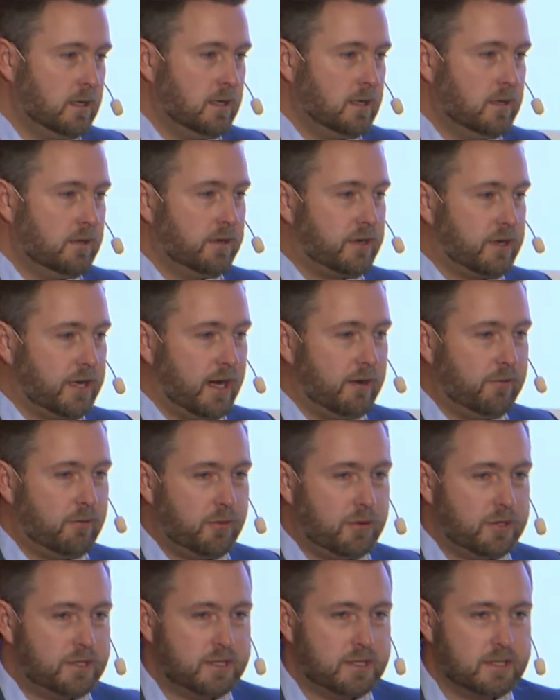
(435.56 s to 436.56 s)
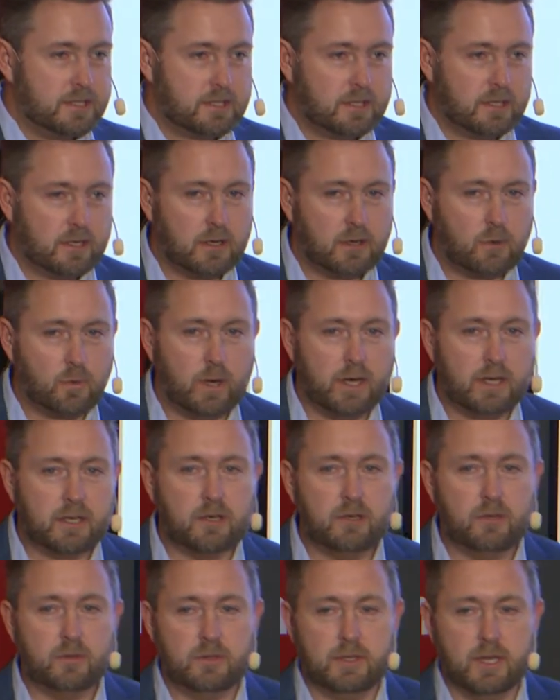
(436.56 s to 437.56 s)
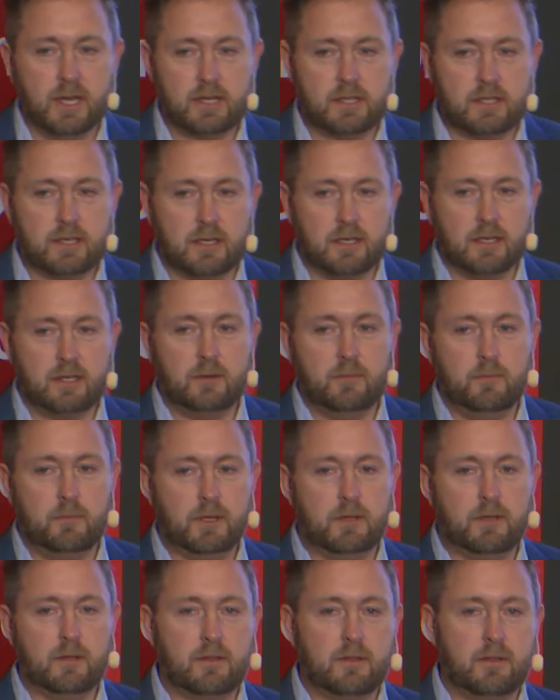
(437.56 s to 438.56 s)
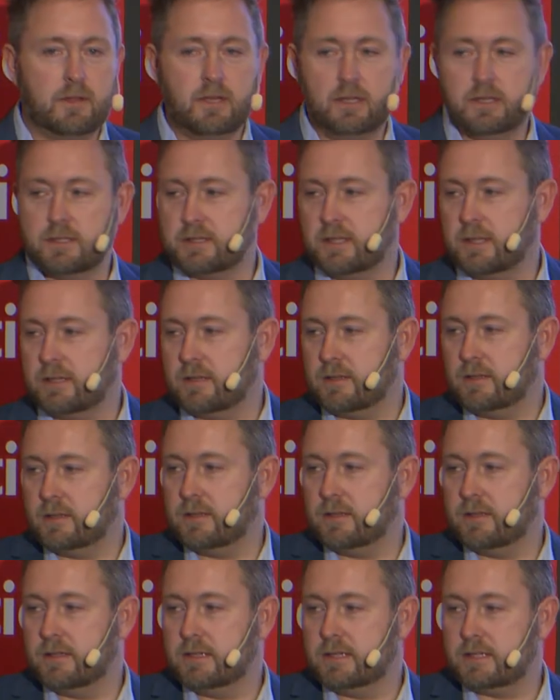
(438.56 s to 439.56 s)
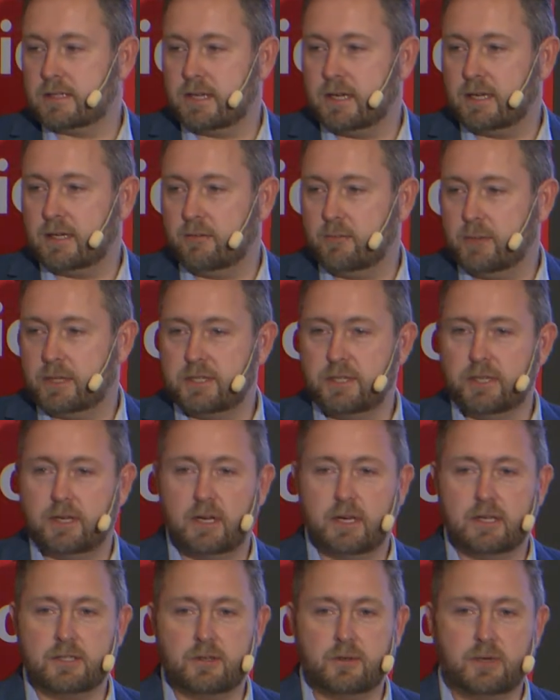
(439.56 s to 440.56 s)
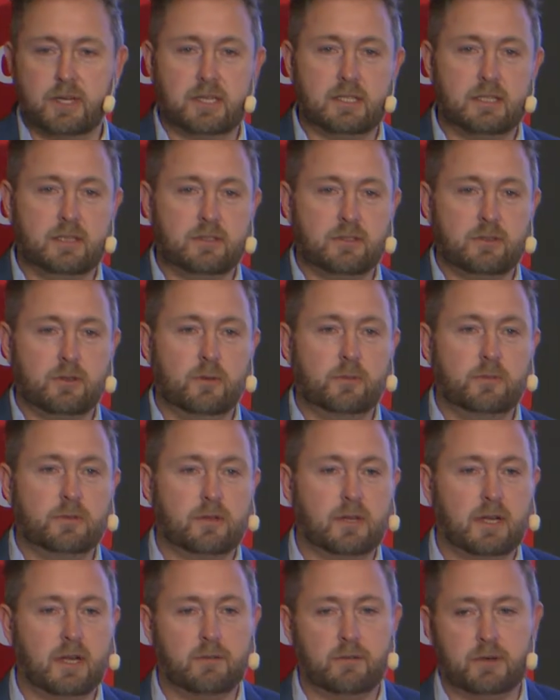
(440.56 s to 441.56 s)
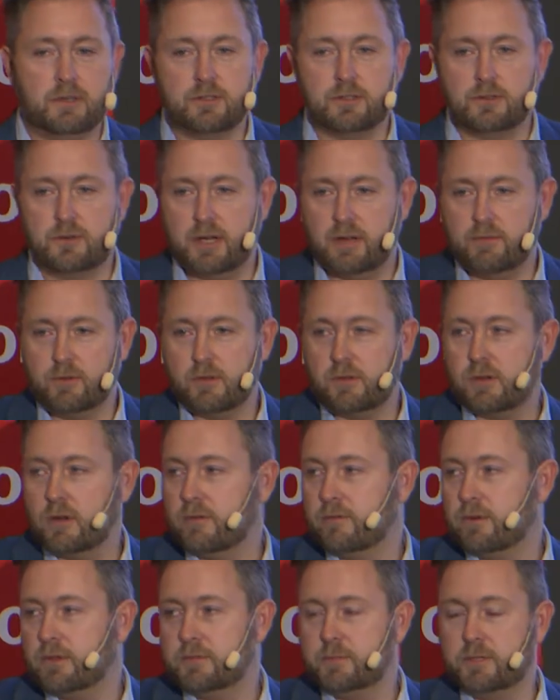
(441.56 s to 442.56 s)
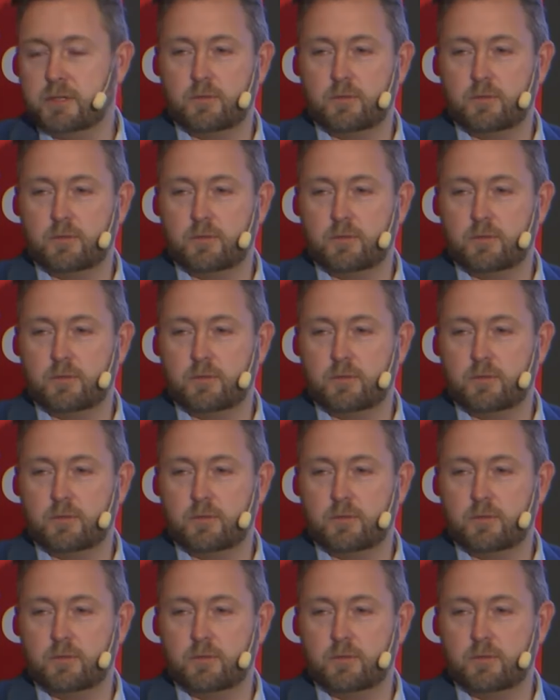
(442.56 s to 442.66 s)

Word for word: the coverage is quite good actually, but the thing is that these kind of materials could actually stop the coverage, so you have no coverage.